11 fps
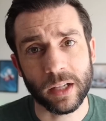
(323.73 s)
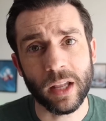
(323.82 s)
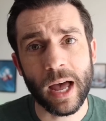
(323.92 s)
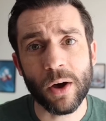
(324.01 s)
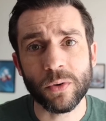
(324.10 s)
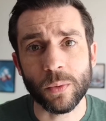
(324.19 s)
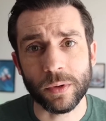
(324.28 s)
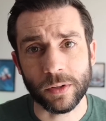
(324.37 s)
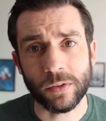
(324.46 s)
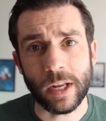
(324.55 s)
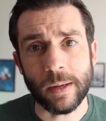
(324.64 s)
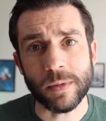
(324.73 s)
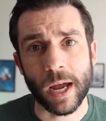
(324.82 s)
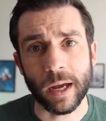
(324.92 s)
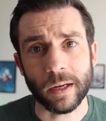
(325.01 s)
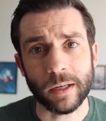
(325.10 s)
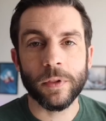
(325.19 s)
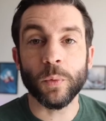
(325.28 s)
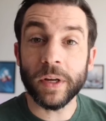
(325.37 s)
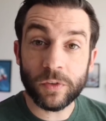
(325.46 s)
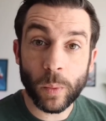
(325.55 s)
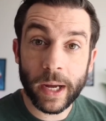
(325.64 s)
Cloud or the Steam Deck. The
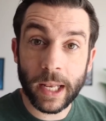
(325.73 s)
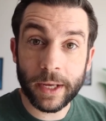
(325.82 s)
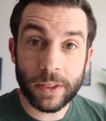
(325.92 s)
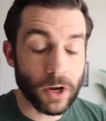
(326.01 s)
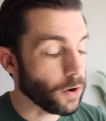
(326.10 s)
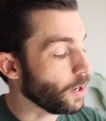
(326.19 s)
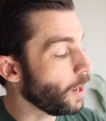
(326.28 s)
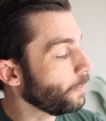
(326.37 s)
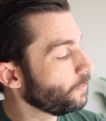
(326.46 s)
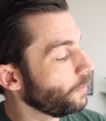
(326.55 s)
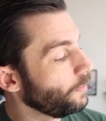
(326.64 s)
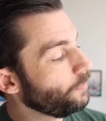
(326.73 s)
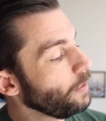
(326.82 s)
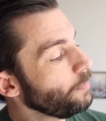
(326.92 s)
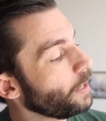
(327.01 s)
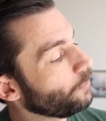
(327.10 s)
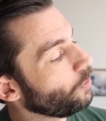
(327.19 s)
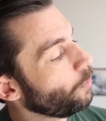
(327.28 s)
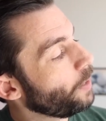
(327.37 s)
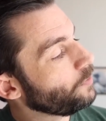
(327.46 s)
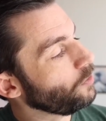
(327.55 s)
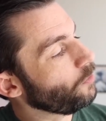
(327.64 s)
reason why I like the ergonomics on the Steam Deck so
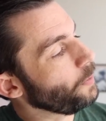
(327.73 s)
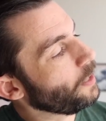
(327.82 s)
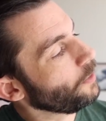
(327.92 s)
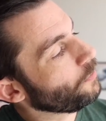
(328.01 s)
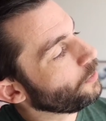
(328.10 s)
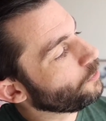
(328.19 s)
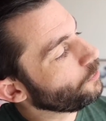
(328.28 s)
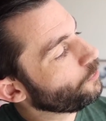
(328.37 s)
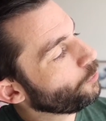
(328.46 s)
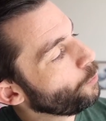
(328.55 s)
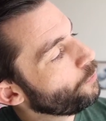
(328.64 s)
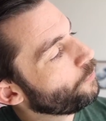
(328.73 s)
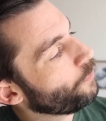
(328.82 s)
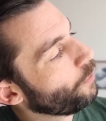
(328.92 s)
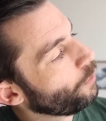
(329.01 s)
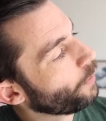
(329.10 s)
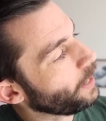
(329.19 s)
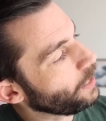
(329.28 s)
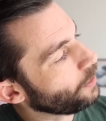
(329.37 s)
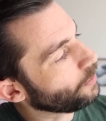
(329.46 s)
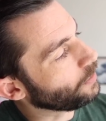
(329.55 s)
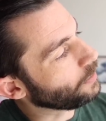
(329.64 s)
much is because they're just so full right
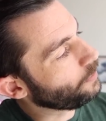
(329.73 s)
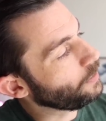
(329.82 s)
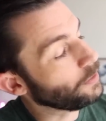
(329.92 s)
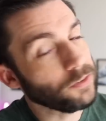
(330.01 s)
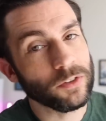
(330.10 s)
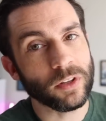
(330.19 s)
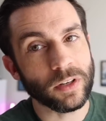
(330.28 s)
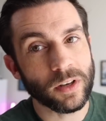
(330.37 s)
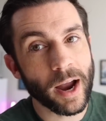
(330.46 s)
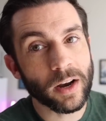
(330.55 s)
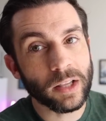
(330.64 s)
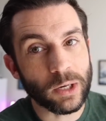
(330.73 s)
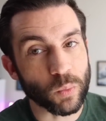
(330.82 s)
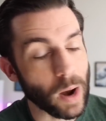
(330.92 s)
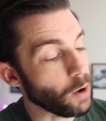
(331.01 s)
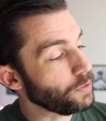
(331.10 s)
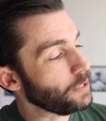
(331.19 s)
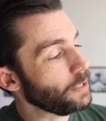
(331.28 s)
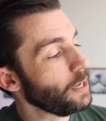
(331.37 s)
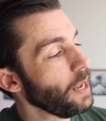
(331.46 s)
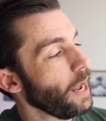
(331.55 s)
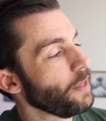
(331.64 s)
here. You can see it's just entirely rounded,
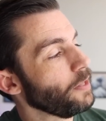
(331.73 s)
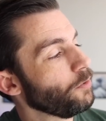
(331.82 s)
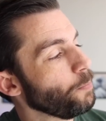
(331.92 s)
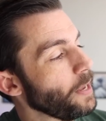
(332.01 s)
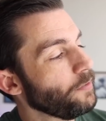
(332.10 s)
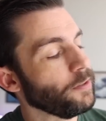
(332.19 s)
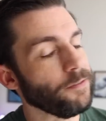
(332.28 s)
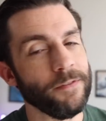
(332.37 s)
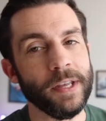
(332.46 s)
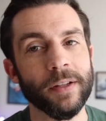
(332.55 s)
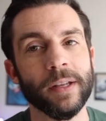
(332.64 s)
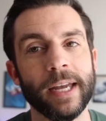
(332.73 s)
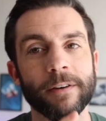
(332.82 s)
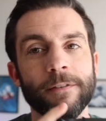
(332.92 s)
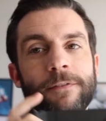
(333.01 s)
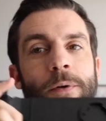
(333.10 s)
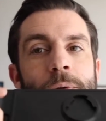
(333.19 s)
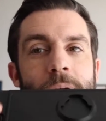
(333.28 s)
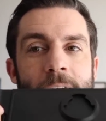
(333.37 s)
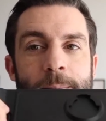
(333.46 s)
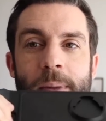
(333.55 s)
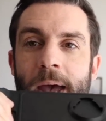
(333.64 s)
and this makes it feel like a full
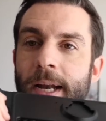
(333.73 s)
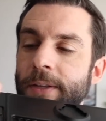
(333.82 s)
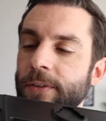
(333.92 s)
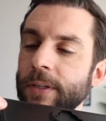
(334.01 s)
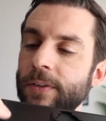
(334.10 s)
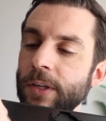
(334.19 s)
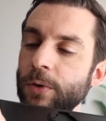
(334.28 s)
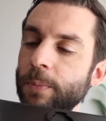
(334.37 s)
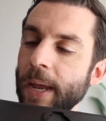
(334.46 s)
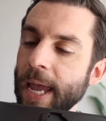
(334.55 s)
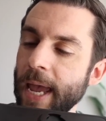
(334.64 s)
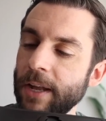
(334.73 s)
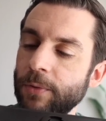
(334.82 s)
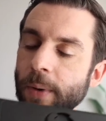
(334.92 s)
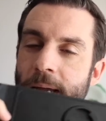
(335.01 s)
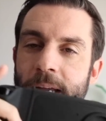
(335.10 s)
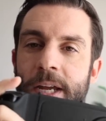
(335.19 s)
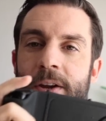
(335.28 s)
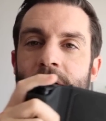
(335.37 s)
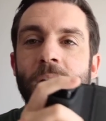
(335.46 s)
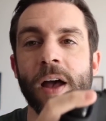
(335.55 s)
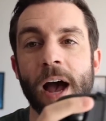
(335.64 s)
gamepad. As you can see with my hand right
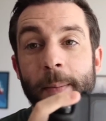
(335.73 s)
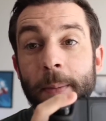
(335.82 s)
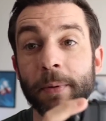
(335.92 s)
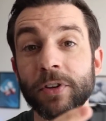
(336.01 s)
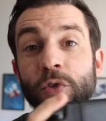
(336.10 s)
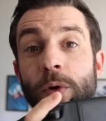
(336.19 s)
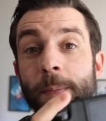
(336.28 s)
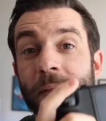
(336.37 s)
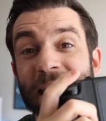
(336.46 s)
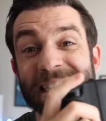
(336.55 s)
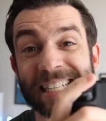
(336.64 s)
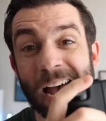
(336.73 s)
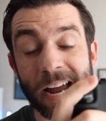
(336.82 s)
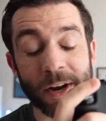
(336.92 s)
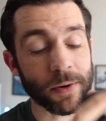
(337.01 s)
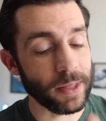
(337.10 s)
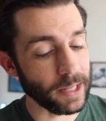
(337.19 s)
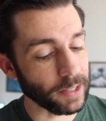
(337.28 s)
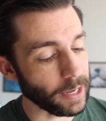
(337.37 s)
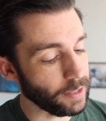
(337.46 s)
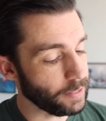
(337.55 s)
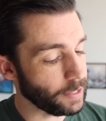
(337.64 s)
here, I'm able to grip the entire thing
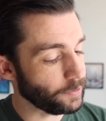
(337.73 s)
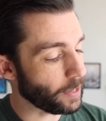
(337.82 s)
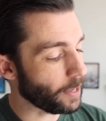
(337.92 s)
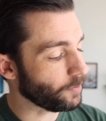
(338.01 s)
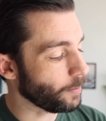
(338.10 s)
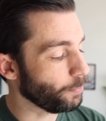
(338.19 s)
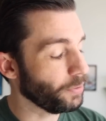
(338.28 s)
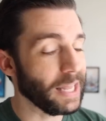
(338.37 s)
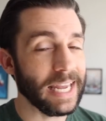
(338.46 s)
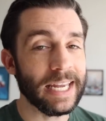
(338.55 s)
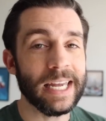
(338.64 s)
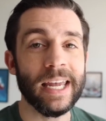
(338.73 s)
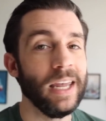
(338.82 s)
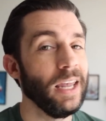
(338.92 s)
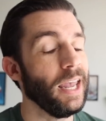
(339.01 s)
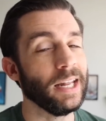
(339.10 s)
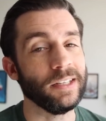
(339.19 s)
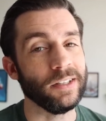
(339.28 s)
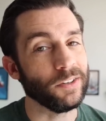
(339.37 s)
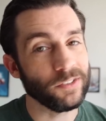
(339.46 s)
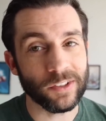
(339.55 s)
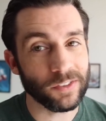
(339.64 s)
like this as I'm playing, and
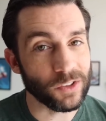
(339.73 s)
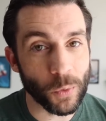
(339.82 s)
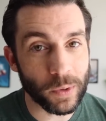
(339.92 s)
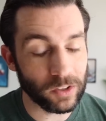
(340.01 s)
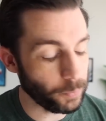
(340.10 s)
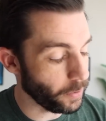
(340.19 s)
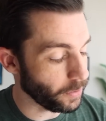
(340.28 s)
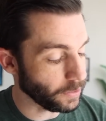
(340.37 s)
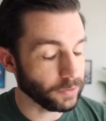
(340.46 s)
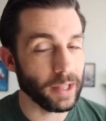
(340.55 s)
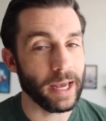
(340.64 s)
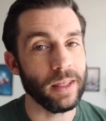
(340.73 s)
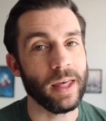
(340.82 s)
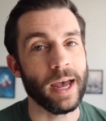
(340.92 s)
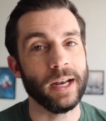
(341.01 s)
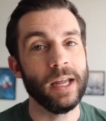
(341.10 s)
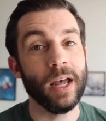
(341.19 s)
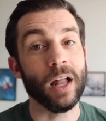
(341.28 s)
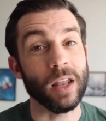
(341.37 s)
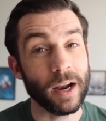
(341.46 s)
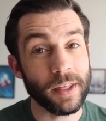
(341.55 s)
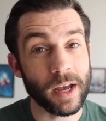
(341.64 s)
there's just no experience like that. A
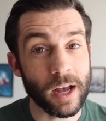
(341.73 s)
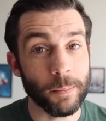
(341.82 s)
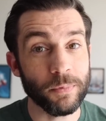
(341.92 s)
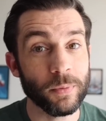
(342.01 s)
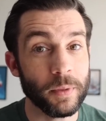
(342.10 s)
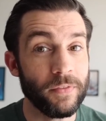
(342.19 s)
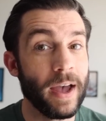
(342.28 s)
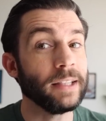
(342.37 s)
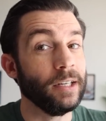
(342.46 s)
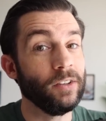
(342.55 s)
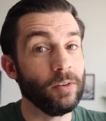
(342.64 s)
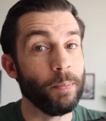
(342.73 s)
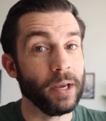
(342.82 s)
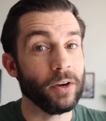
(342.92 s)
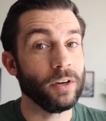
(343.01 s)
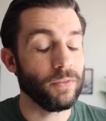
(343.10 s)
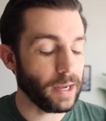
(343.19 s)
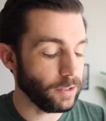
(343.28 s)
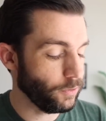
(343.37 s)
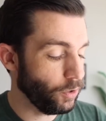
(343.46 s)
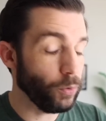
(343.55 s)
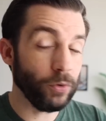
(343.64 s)
lot of that comes from the fact that it's a bigger device
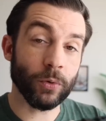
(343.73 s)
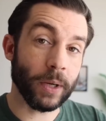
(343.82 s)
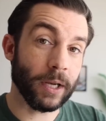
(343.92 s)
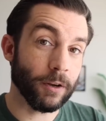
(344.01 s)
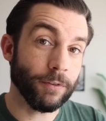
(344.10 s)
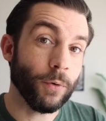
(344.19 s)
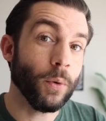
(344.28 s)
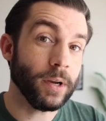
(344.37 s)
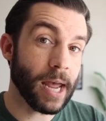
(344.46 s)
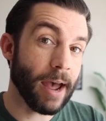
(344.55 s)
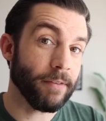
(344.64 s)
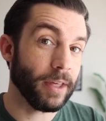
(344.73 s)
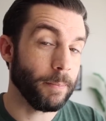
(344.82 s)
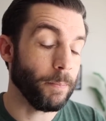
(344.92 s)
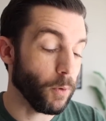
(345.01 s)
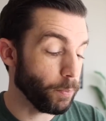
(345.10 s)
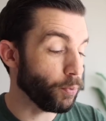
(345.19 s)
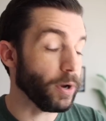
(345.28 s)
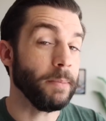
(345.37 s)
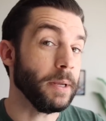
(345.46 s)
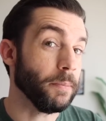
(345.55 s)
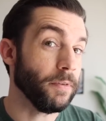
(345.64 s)
too, so it can afford to have that more
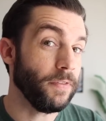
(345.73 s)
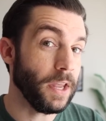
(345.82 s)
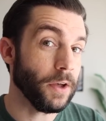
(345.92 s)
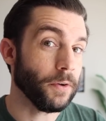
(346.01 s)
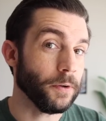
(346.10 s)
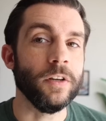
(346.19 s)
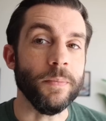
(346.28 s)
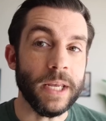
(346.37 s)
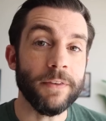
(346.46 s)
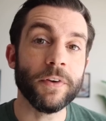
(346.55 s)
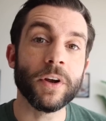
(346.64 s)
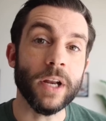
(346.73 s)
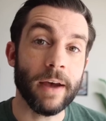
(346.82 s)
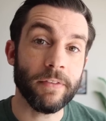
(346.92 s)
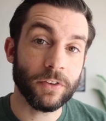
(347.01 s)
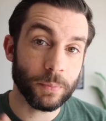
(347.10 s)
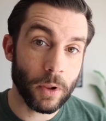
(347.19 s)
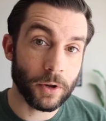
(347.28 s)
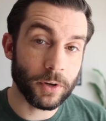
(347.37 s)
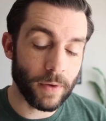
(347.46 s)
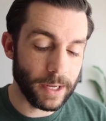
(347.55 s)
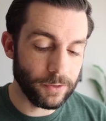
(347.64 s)
premium feel. To me, if you're gonna have a smaller
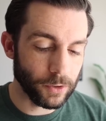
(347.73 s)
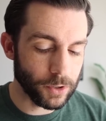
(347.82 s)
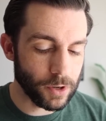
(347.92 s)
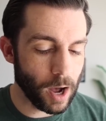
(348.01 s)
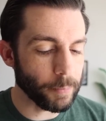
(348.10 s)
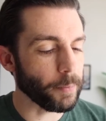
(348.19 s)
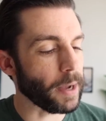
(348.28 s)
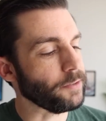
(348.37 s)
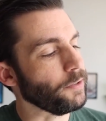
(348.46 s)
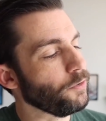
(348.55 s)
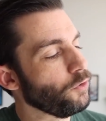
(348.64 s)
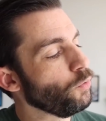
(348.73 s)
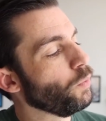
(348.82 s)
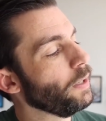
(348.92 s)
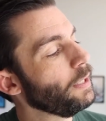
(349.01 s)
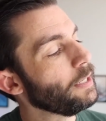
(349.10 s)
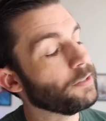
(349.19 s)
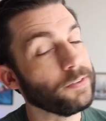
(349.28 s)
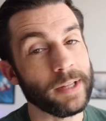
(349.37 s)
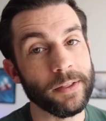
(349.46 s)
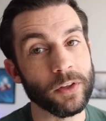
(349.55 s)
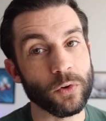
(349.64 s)
device, a good compromise is to really
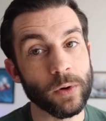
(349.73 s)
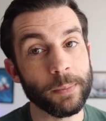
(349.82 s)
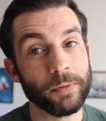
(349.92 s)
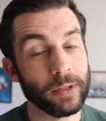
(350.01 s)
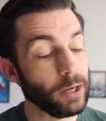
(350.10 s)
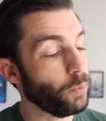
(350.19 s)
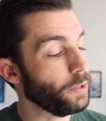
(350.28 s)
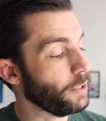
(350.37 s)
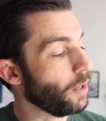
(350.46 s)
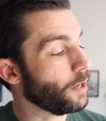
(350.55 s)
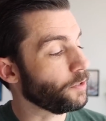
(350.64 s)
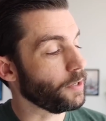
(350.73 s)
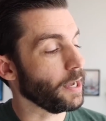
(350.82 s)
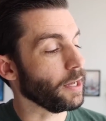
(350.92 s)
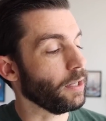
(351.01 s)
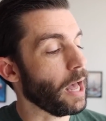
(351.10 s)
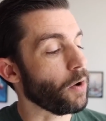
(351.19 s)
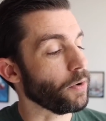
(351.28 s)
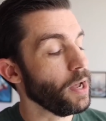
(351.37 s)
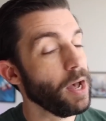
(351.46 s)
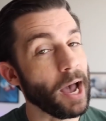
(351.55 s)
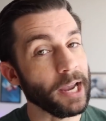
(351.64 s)
extend the grips like with the Logitech Cloud.
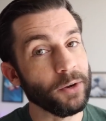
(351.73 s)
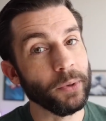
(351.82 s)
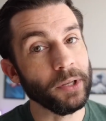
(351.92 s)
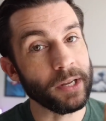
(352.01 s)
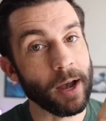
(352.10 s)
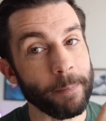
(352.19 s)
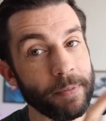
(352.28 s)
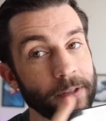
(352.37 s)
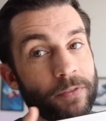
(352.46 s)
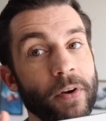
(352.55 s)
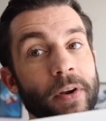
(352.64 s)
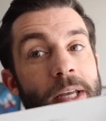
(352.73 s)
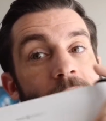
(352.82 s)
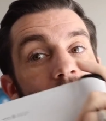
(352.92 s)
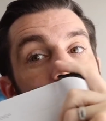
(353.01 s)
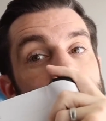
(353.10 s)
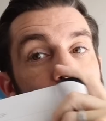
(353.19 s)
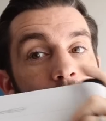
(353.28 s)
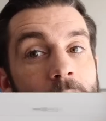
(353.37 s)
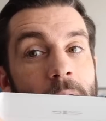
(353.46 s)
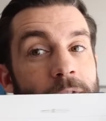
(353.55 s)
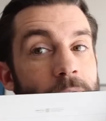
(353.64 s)
I can really cup this very easily as
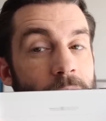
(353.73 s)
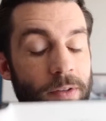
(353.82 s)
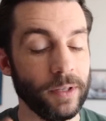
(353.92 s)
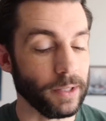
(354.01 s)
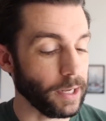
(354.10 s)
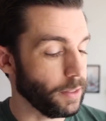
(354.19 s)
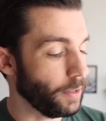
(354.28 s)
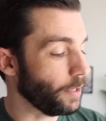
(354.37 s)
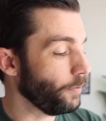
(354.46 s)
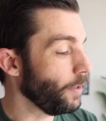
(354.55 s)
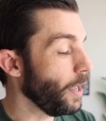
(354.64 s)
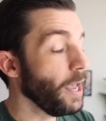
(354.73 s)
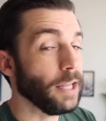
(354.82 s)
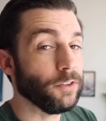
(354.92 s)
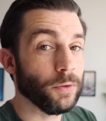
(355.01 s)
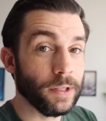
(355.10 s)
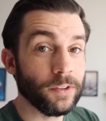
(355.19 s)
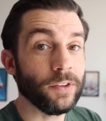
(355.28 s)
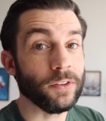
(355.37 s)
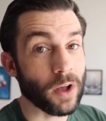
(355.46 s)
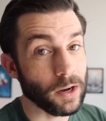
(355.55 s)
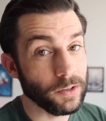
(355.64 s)
well, as you can see like this, and so this
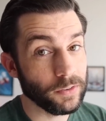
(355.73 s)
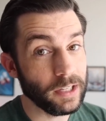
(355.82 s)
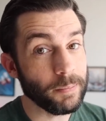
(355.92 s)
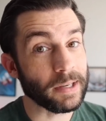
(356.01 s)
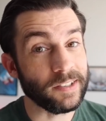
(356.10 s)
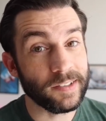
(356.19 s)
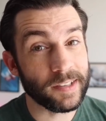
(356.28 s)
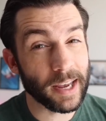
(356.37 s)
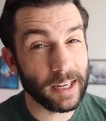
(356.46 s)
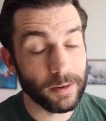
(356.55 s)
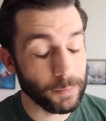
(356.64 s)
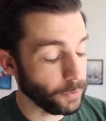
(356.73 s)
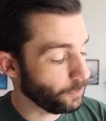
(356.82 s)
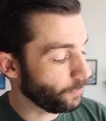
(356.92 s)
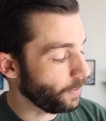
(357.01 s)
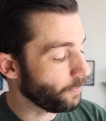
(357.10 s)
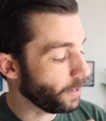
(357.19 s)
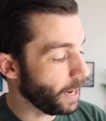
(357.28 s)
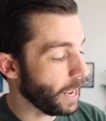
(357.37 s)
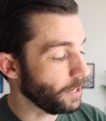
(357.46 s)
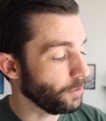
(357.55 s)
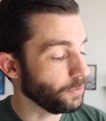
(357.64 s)
is honestly my second most favorite
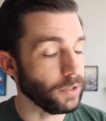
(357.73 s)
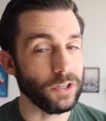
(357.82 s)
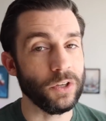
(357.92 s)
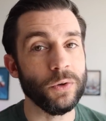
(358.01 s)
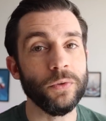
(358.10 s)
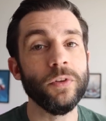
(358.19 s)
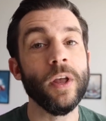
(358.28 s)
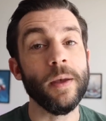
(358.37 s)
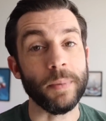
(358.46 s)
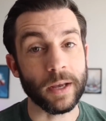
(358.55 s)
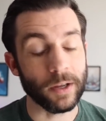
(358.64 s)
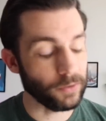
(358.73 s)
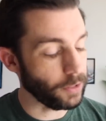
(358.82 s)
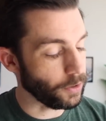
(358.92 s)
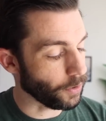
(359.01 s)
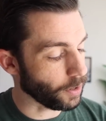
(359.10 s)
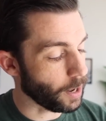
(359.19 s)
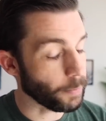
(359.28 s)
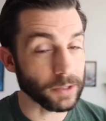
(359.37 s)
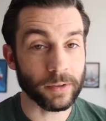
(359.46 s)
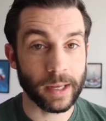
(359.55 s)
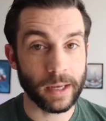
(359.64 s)
handheld to use because of the
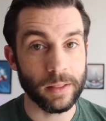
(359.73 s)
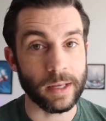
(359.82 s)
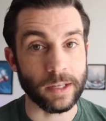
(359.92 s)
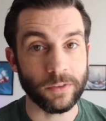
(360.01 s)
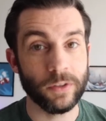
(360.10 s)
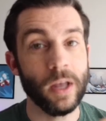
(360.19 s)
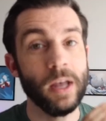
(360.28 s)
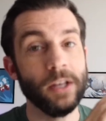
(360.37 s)
ergonomics like this.